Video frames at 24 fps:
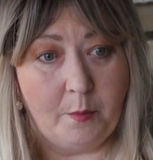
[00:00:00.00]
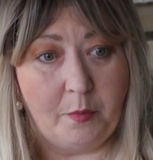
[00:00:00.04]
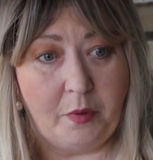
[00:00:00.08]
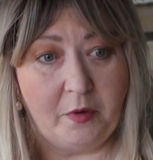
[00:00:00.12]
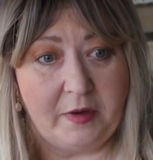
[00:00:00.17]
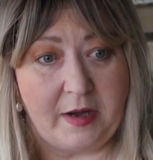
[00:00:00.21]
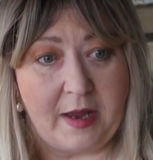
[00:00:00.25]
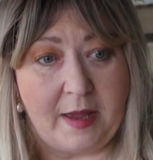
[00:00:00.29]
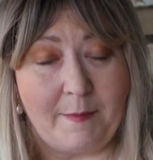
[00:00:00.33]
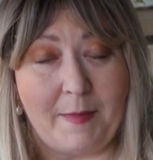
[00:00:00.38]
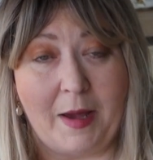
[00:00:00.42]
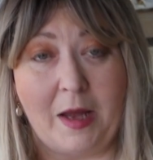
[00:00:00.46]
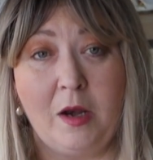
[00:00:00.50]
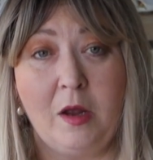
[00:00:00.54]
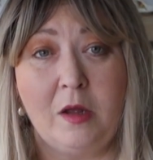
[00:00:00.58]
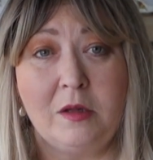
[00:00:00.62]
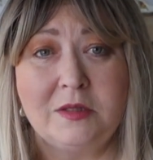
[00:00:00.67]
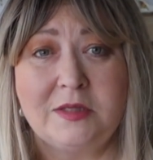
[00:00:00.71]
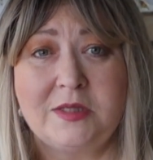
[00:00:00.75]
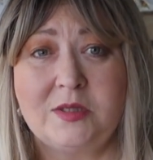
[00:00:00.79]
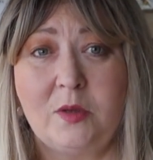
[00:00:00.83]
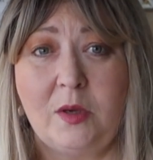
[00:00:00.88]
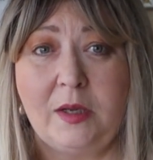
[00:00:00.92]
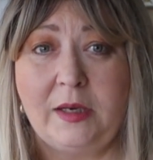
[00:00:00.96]
But um, I'll
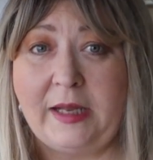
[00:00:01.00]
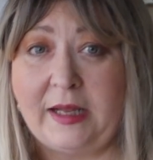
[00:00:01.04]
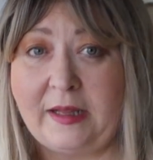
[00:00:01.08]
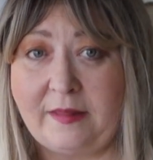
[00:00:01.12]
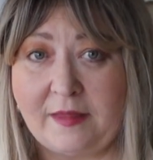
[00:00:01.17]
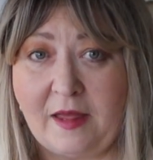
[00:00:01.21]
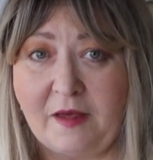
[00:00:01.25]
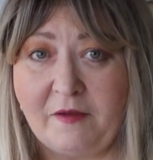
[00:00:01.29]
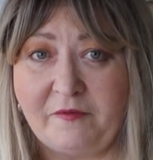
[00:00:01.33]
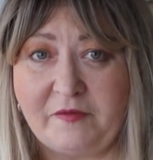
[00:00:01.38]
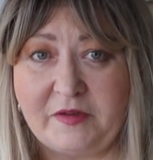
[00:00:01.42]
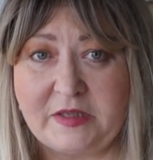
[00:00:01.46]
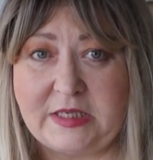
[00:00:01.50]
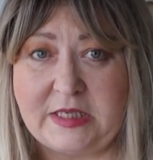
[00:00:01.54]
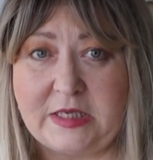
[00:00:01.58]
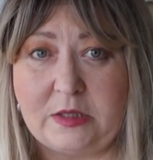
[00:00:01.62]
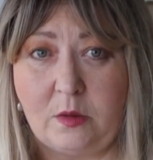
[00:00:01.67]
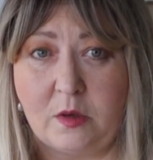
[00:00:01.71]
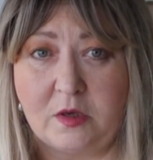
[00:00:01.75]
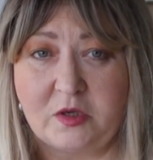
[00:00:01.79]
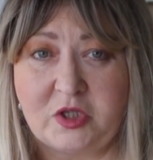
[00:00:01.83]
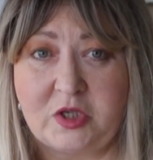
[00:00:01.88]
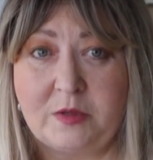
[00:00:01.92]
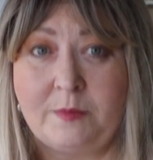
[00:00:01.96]
also link that
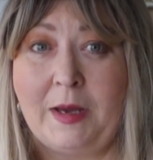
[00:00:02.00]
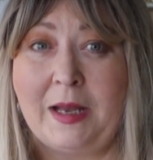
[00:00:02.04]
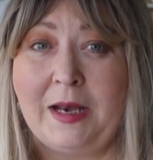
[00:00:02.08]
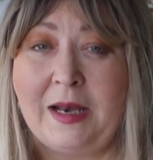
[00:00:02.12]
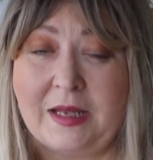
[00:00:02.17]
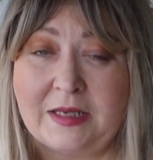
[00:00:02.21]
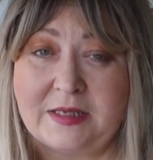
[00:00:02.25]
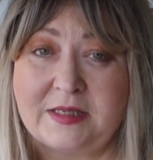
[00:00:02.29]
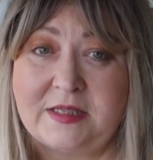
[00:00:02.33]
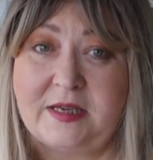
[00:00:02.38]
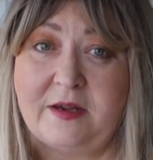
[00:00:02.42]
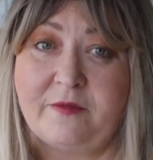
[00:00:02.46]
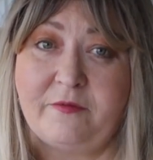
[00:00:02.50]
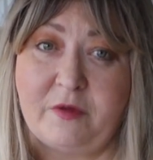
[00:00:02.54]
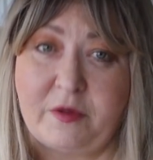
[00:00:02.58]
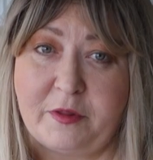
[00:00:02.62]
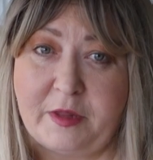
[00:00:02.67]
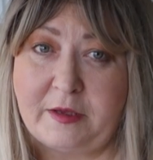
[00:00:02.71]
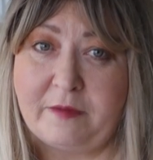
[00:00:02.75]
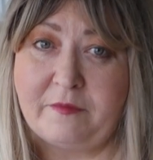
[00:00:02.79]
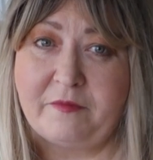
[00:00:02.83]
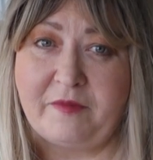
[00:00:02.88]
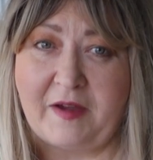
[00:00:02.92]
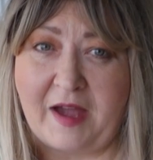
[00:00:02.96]
video to my last
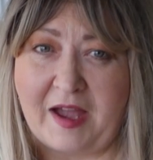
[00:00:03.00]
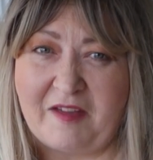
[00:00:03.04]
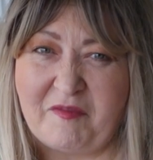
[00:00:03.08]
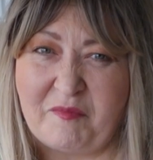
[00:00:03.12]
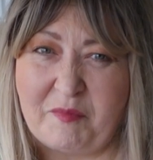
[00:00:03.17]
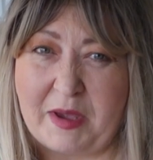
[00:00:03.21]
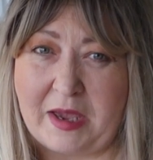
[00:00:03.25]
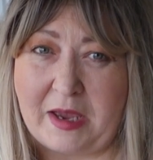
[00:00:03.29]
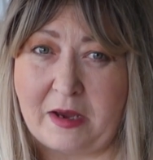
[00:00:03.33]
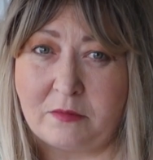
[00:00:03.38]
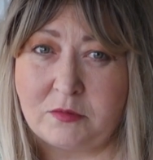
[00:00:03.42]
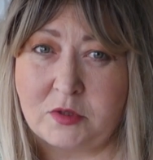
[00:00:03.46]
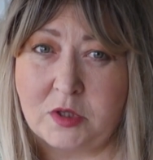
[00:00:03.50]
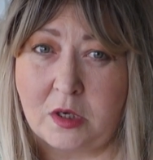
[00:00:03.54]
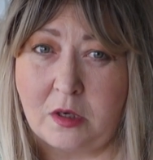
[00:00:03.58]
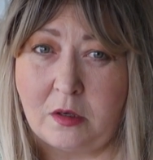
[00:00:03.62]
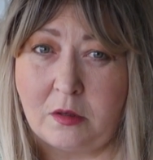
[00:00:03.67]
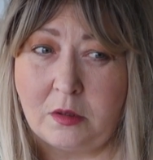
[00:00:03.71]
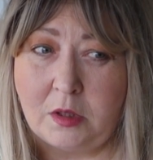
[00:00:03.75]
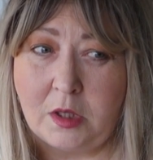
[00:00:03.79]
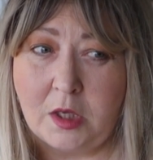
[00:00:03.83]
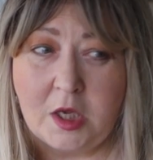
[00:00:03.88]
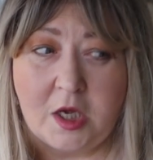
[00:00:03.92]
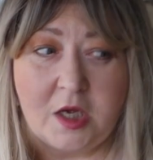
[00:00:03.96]
Everything five pound
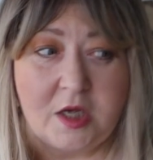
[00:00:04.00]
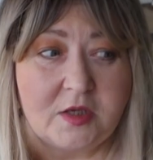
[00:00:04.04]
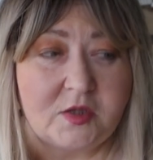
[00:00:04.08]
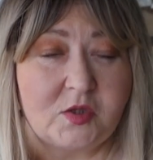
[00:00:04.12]
haul,